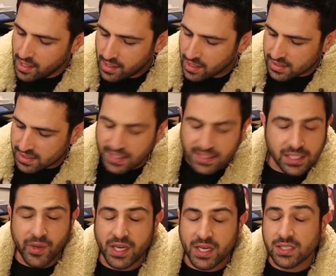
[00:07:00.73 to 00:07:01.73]
The
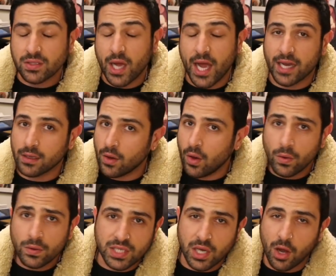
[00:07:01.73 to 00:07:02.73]
sentiment is at an
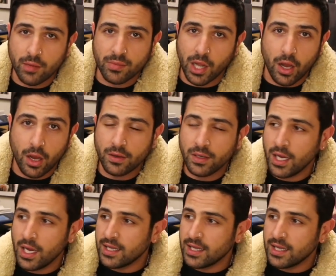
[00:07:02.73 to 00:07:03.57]
all-time low.